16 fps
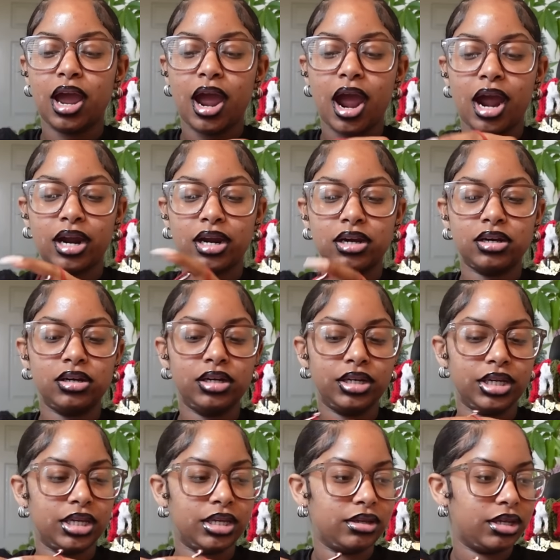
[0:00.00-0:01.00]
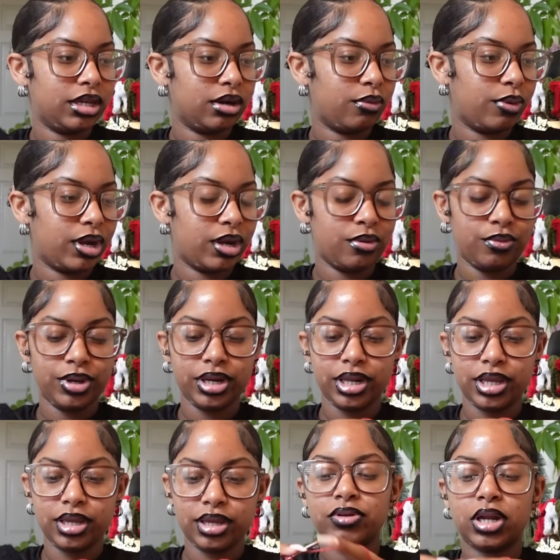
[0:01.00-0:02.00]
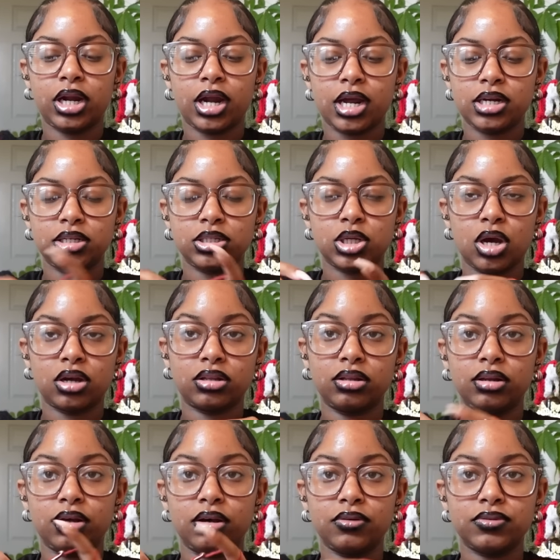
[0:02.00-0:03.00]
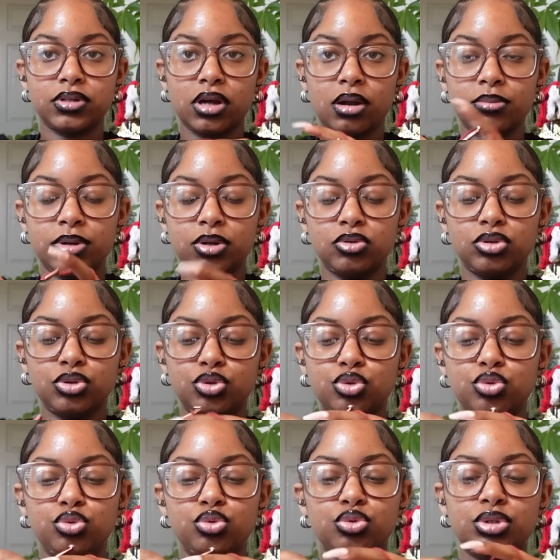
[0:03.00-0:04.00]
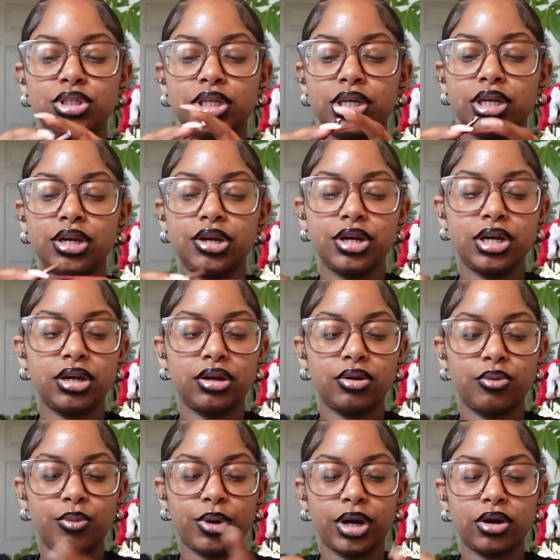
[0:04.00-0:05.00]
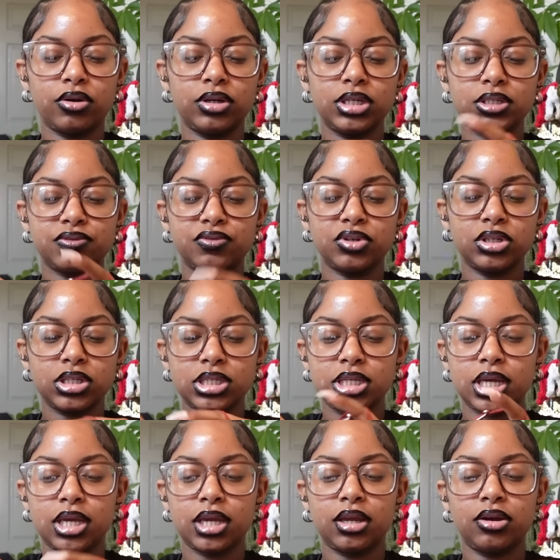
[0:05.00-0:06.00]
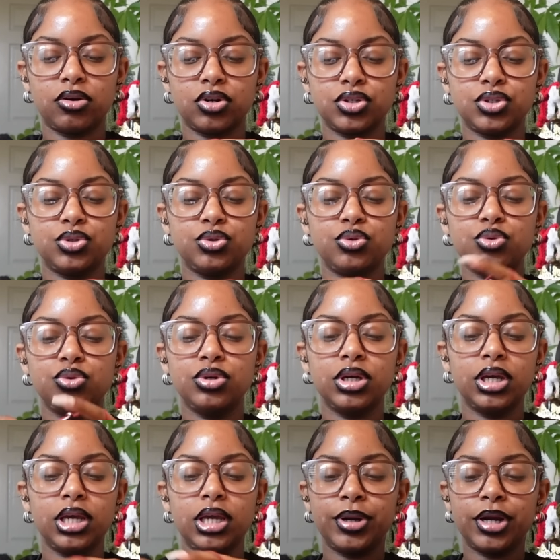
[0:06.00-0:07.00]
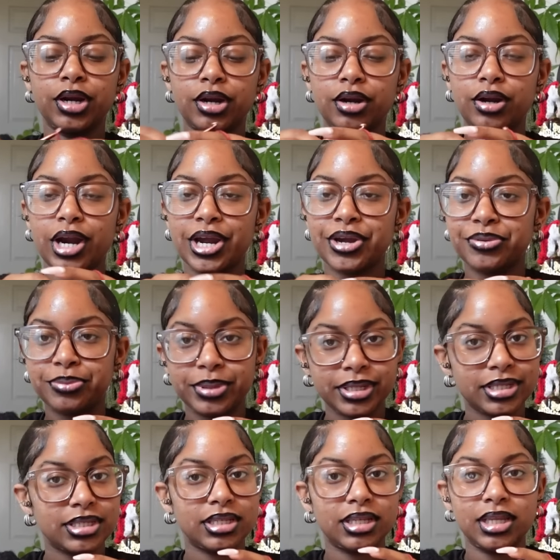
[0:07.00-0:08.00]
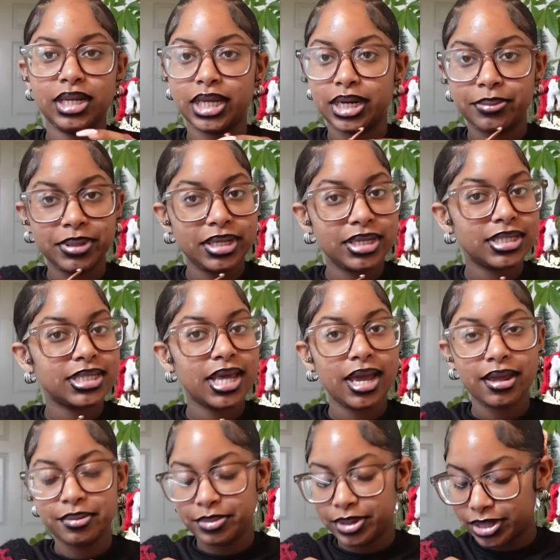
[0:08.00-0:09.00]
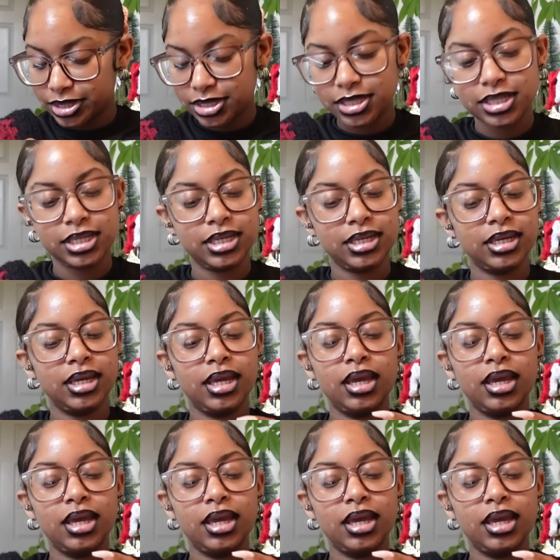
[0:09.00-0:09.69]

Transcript: I could get away with it. I feel like I didn't talk enough, so I'm going to sit here and work on this for a second or two. Craft Bestie, let it be your sign, bestie.